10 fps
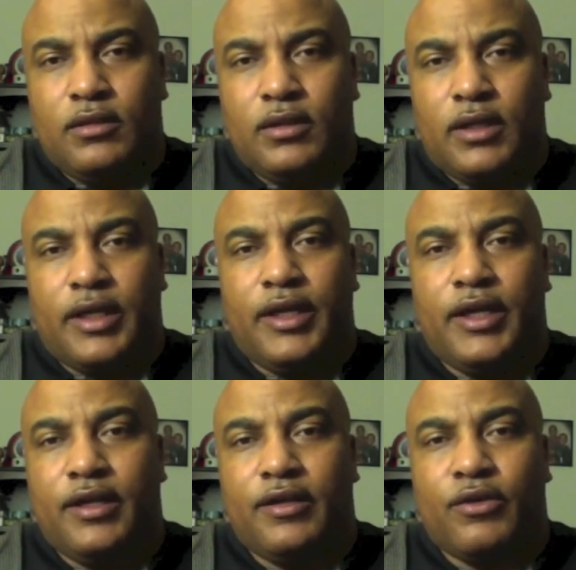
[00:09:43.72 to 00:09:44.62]

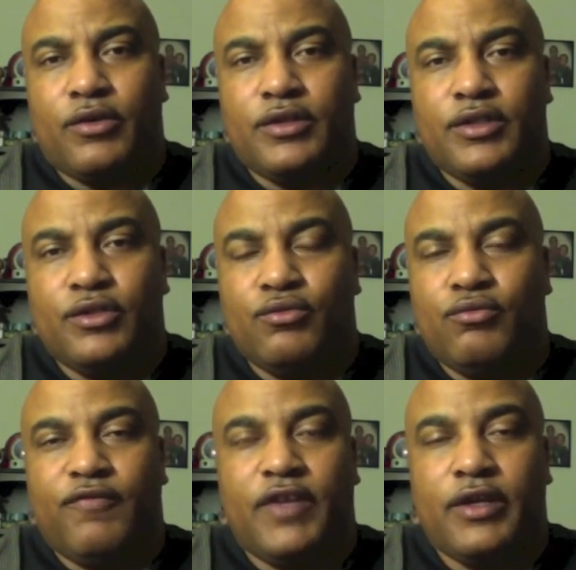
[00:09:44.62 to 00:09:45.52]
Again, you can do
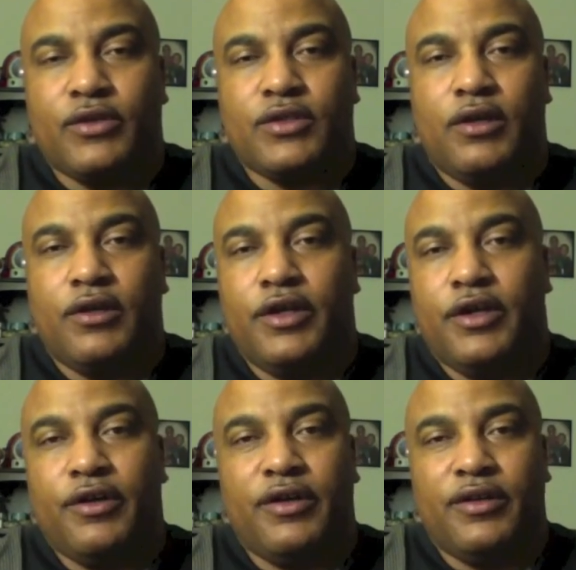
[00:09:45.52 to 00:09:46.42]
videos on
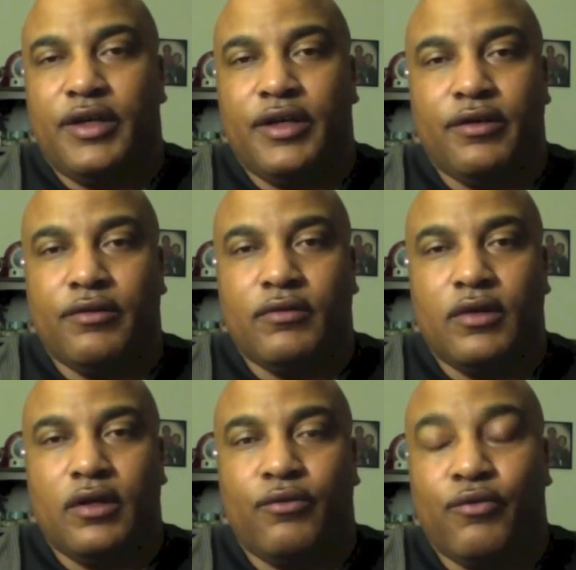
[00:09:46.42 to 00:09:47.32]
here and they're
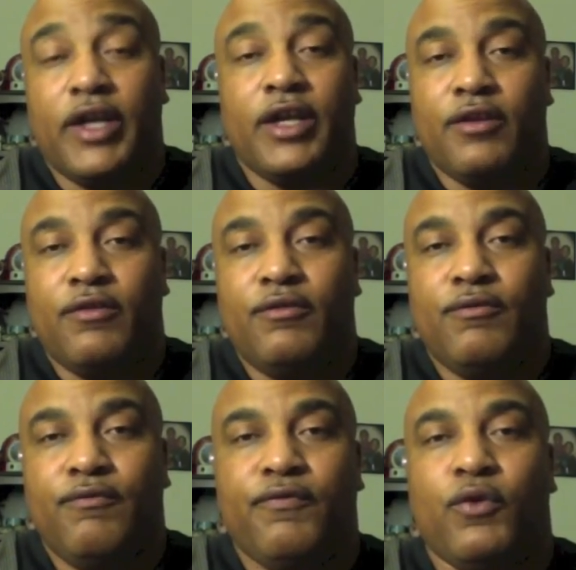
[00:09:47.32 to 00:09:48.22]
ready
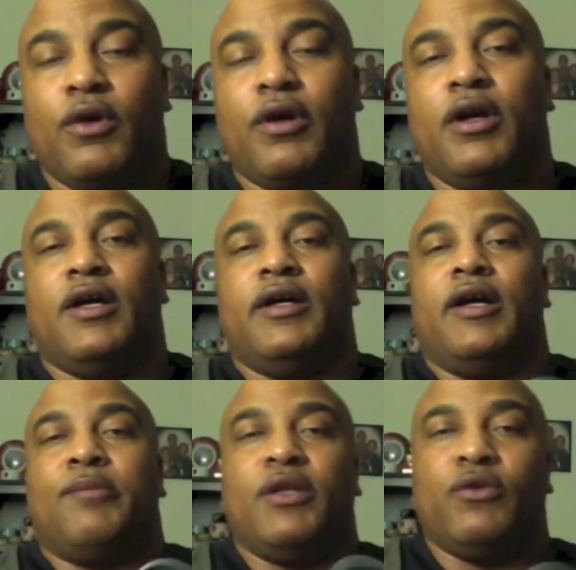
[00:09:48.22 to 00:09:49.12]
for
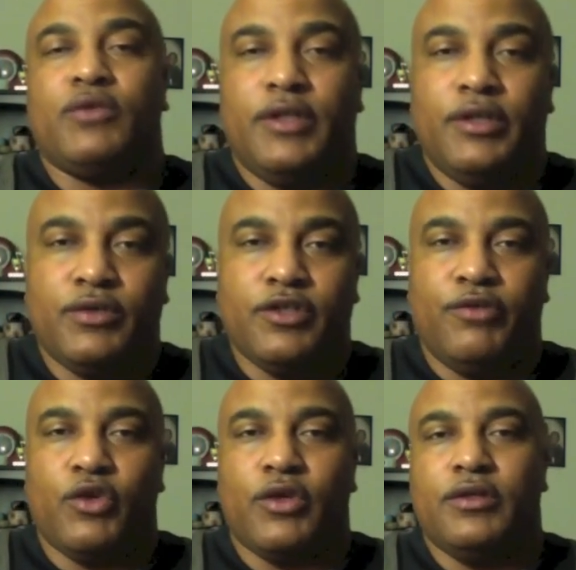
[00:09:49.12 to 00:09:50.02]
upload to YouTube.
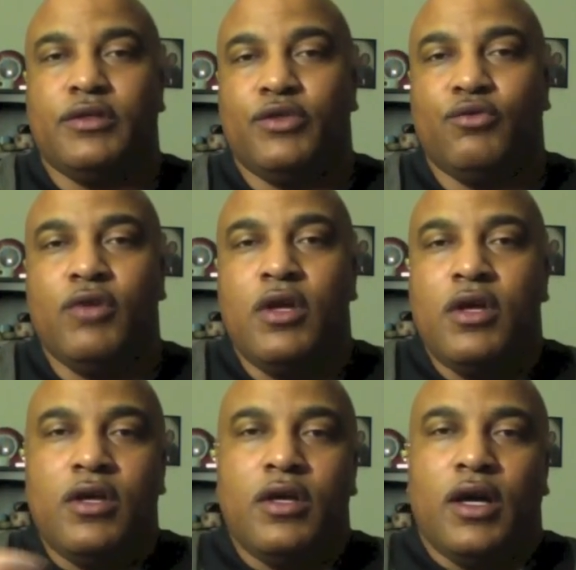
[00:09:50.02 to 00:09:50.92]
You can do
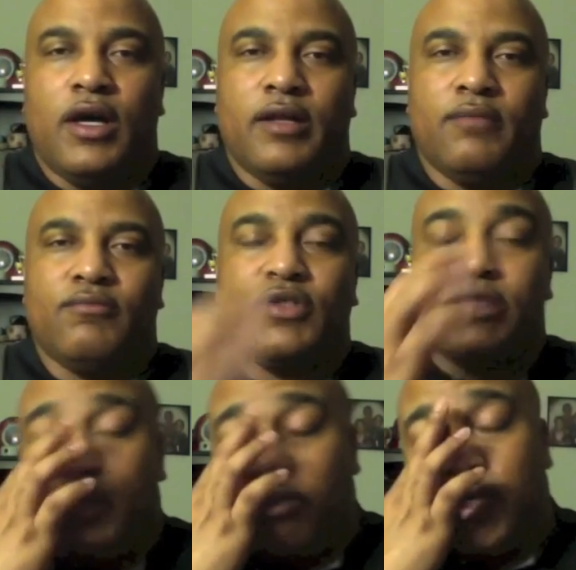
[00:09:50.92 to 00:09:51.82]

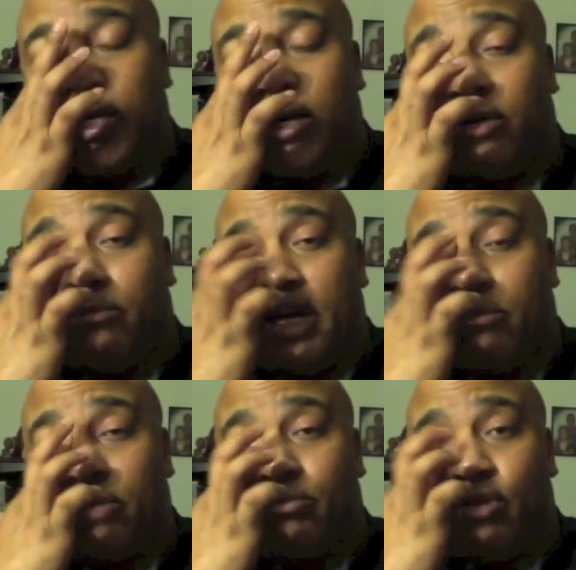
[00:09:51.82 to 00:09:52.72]
similar to how on a
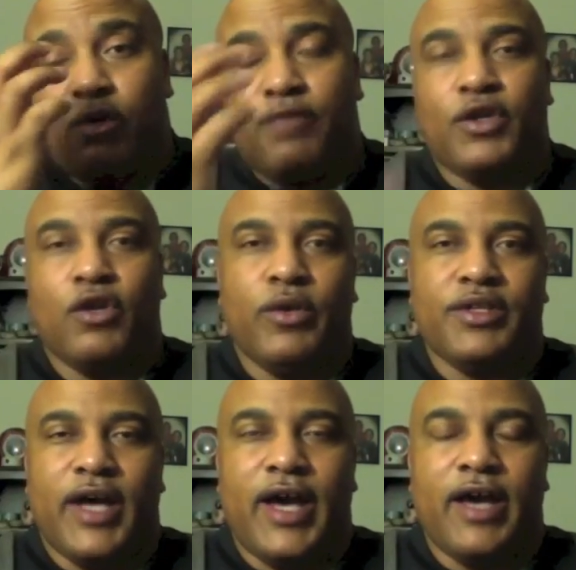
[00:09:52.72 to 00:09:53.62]
MacBook Pro, if you go
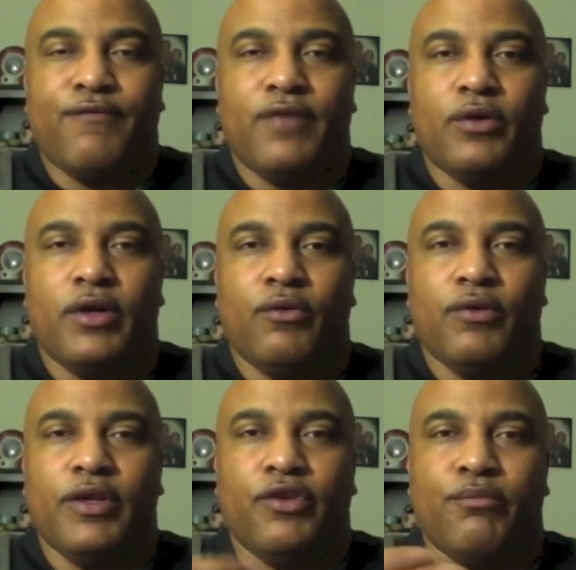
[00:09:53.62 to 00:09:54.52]
into
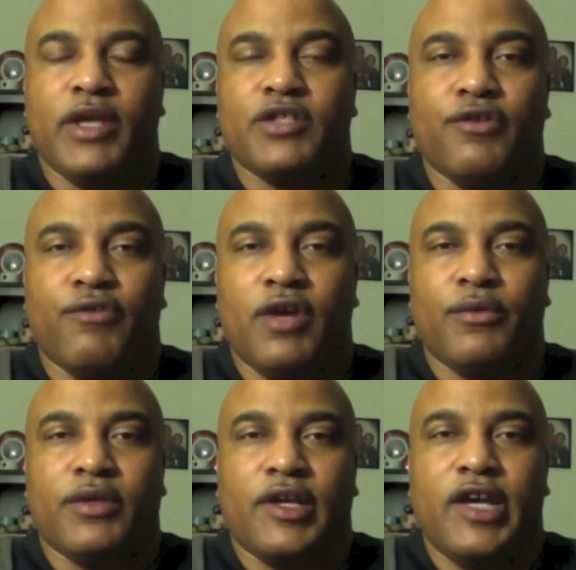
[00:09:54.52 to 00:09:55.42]
iPhoto and you're messing around
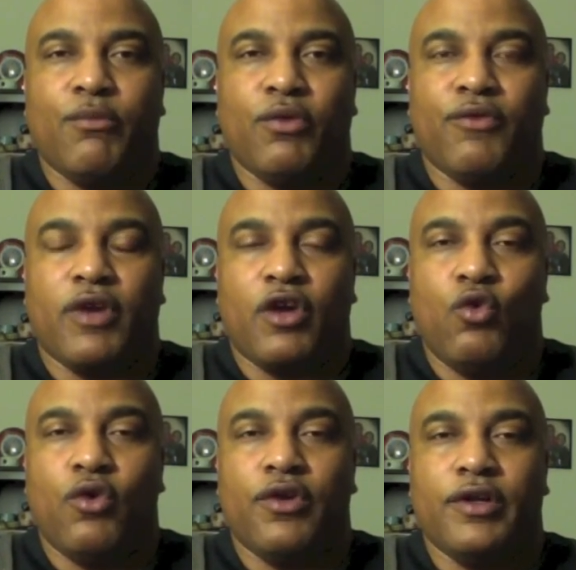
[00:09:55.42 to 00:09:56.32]
with the camera and
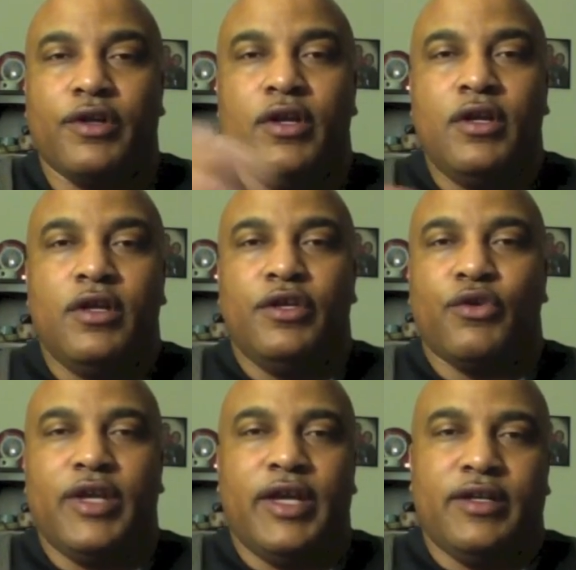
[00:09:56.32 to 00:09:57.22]
recording, you
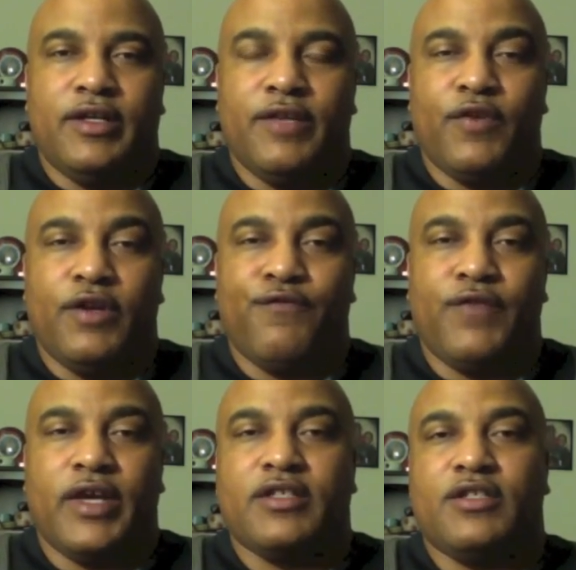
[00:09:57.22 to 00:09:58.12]
can add different
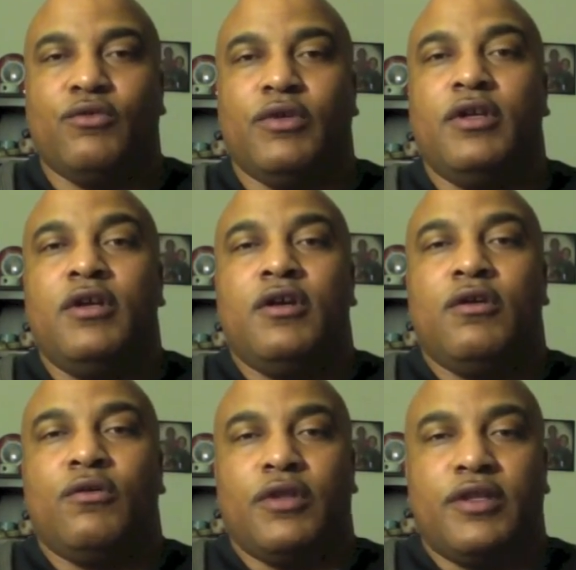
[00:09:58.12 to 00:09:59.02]
effects to it.
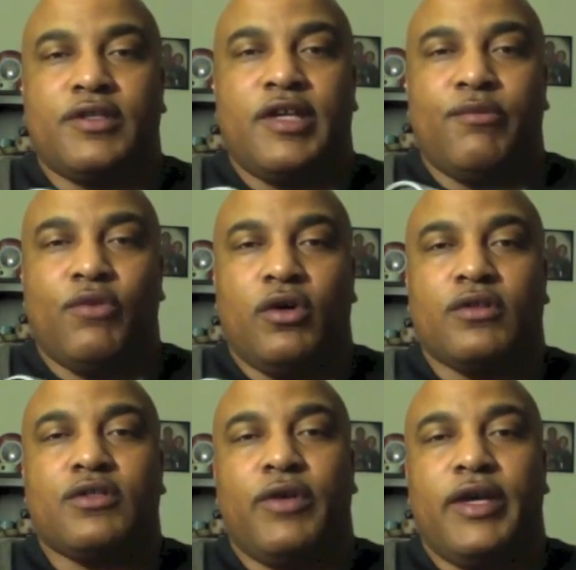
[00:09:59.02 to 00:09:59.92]
Well, this camera
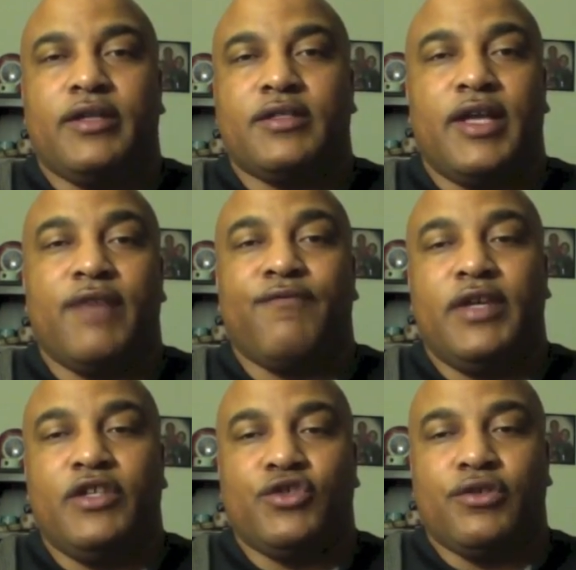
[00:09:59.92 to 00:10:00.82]
also has that
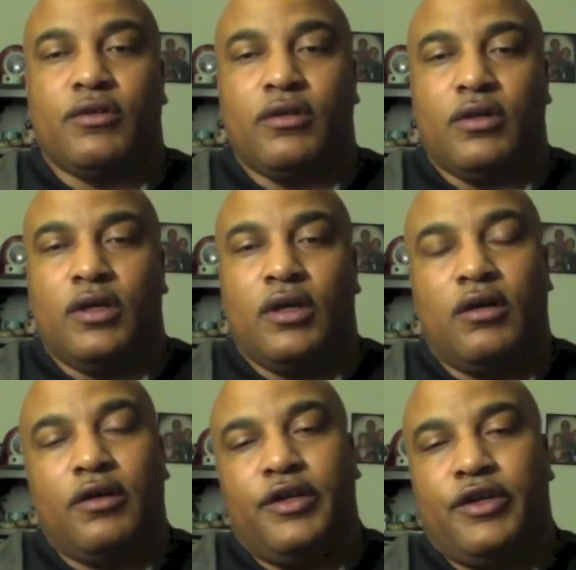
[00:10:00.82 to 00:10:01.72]
feature
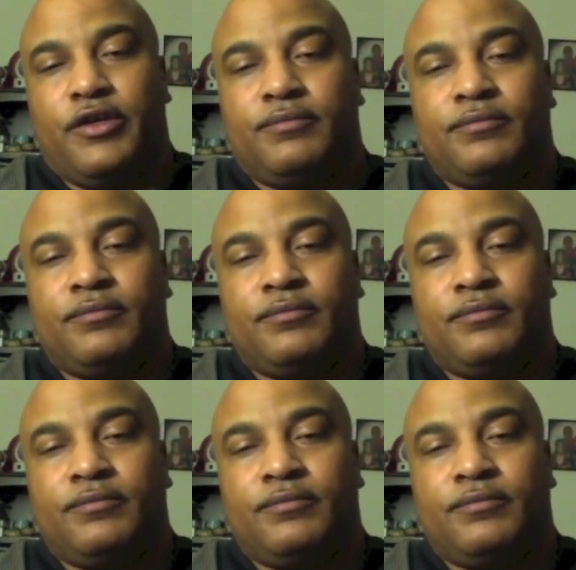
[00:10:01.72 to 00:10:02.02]
on here.